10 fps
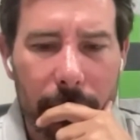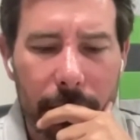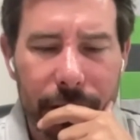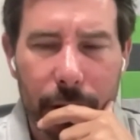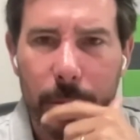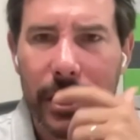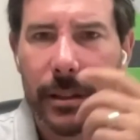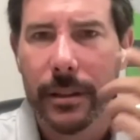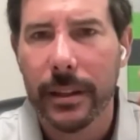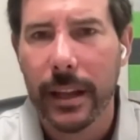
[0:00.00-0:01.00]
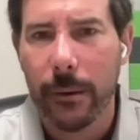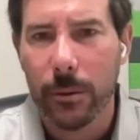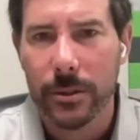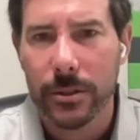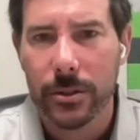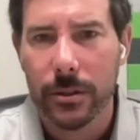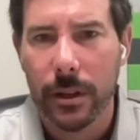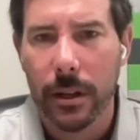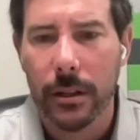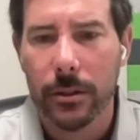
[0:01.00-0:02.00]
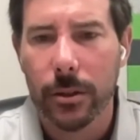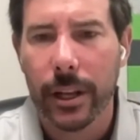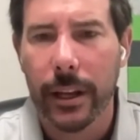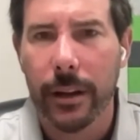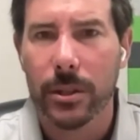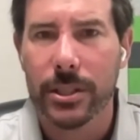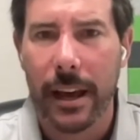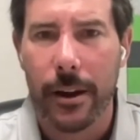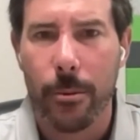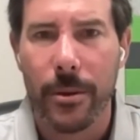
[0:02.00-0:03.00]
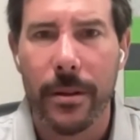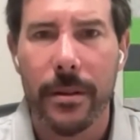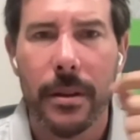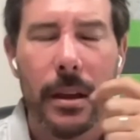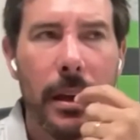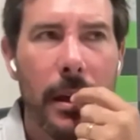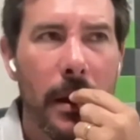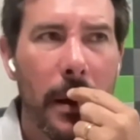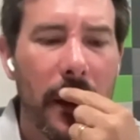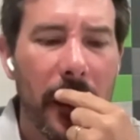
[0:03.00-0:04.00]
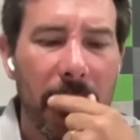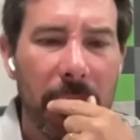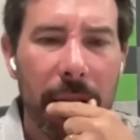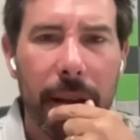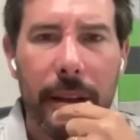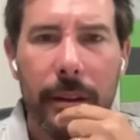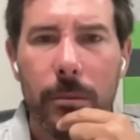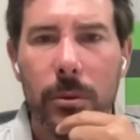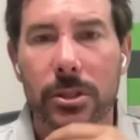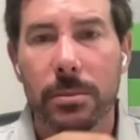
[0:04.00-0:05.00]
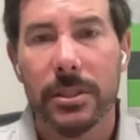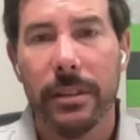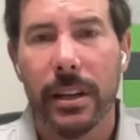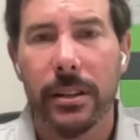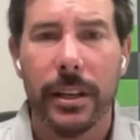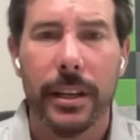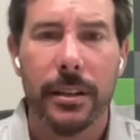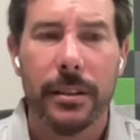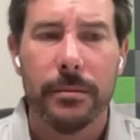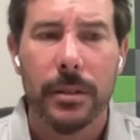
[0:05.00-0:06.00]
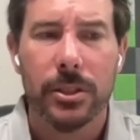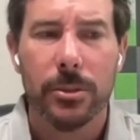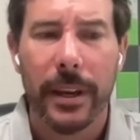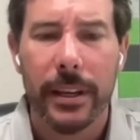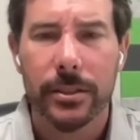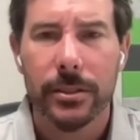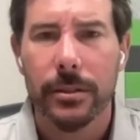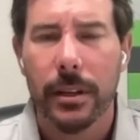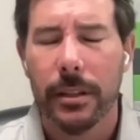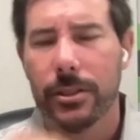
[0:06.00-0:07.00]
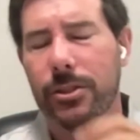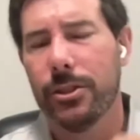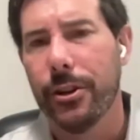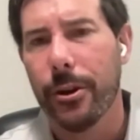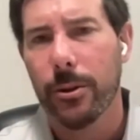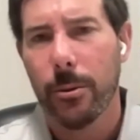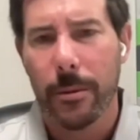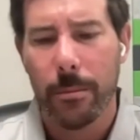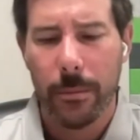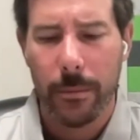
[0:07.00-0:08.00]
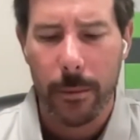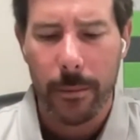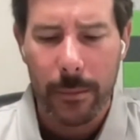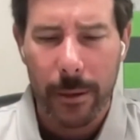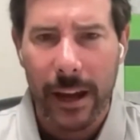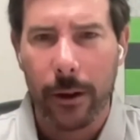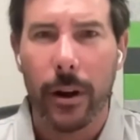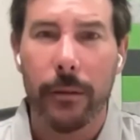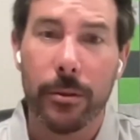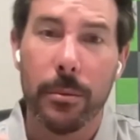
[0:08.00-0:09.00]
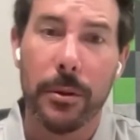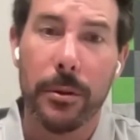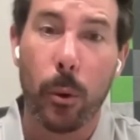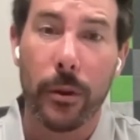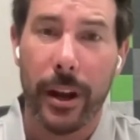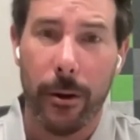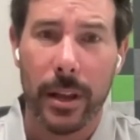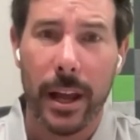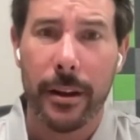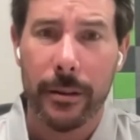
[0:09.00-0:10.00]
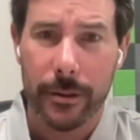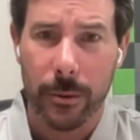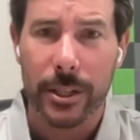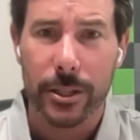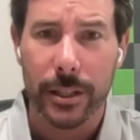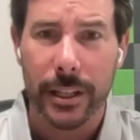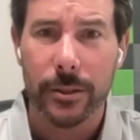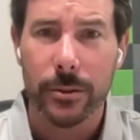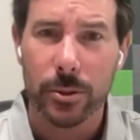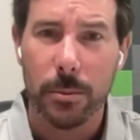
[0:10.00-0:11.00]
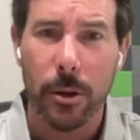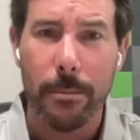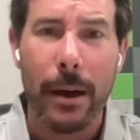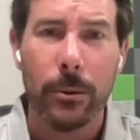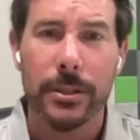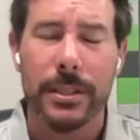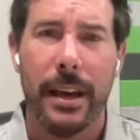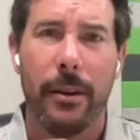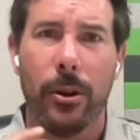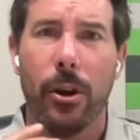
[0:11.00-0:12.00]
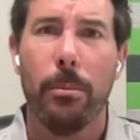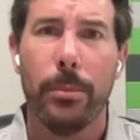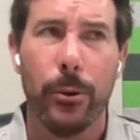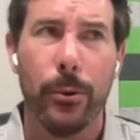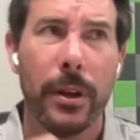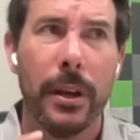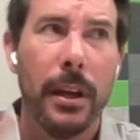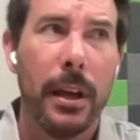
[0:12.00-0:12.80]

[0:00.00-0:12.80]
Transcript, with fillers: a gentleman that was uh, looking at retirement, and he was specifically in a, a space. Uh, just so you know a little bit about my background, I'm from North Carolina originally, a little small mountain town called Boone.